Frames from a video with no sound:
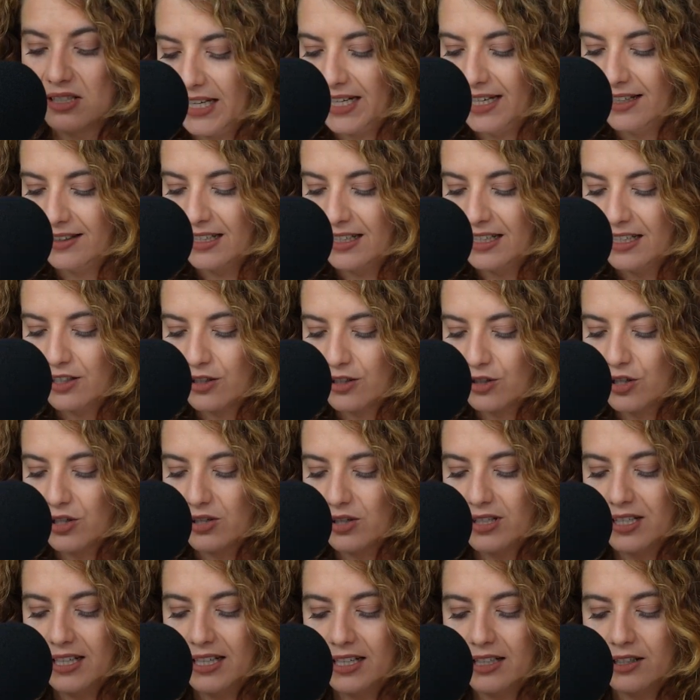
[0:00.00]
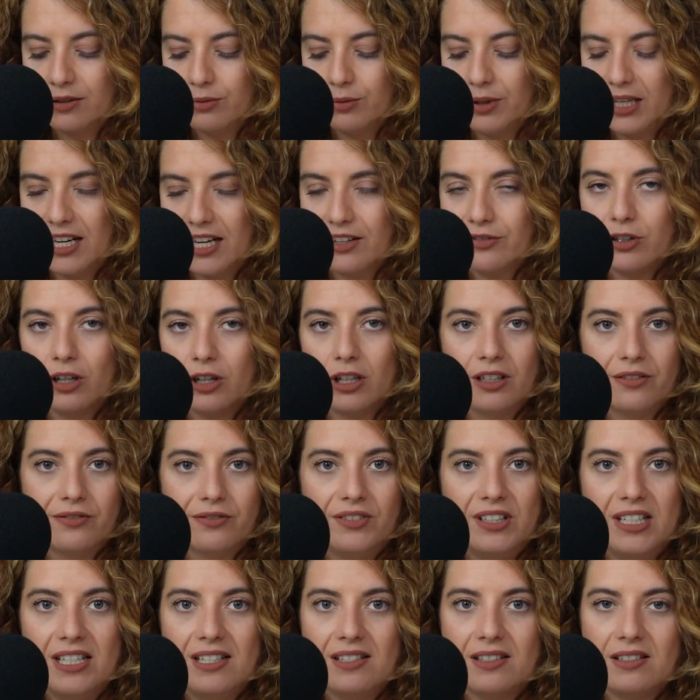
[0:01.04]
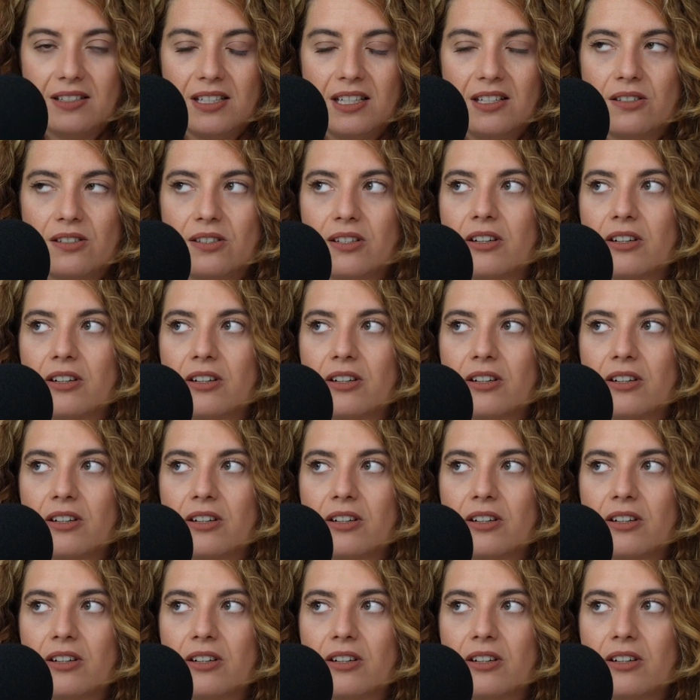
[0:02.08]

And I think just like we have all of these C's,